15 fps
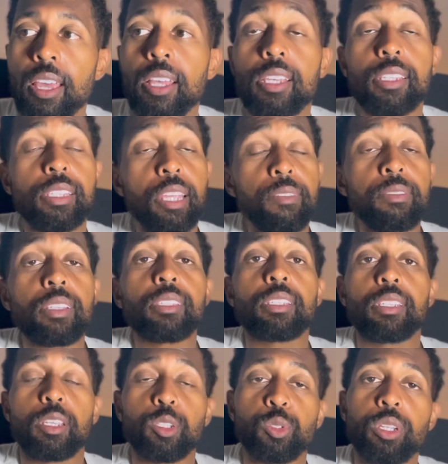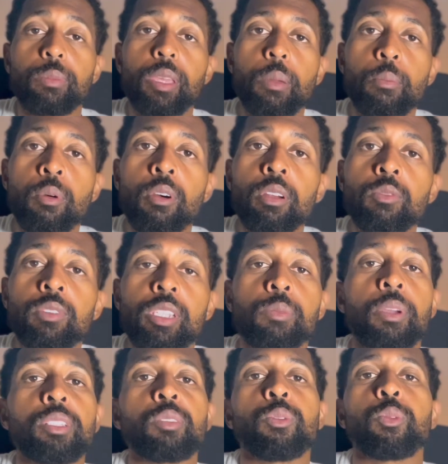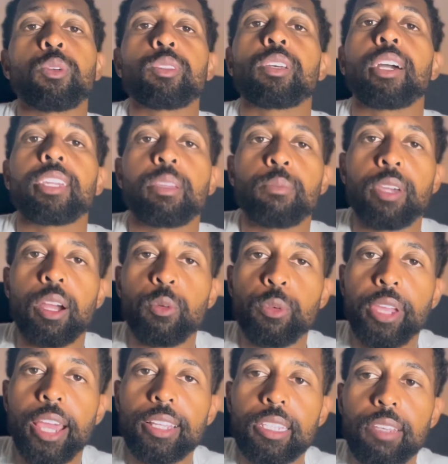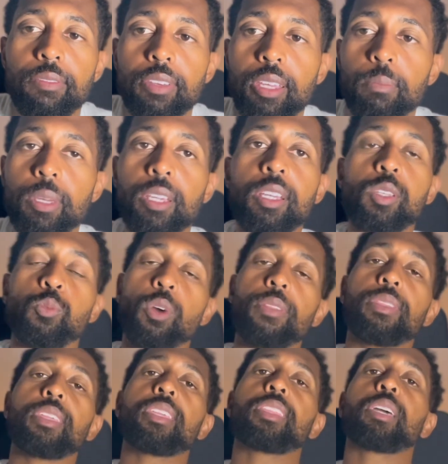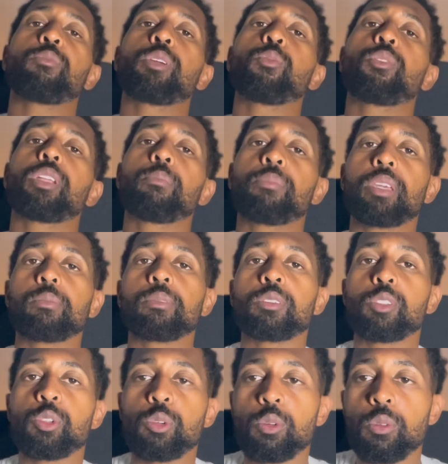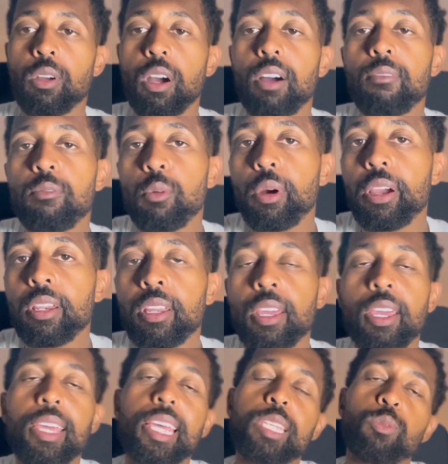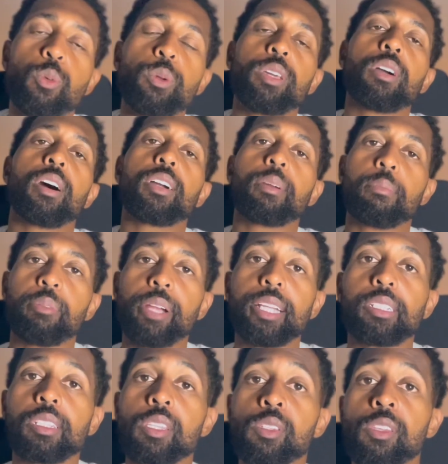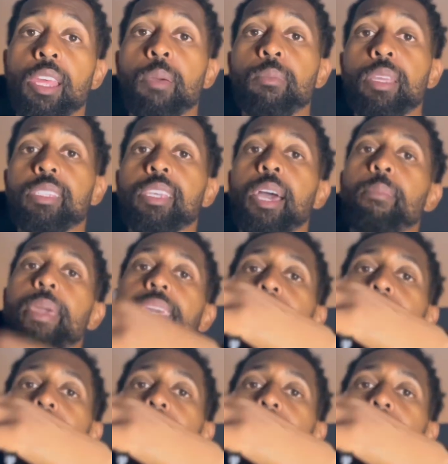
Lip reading: Stiffness is extremely important, especially when we're talking about reactivity, because one thing that we want to be able to avoid is what we call compression. So that means I make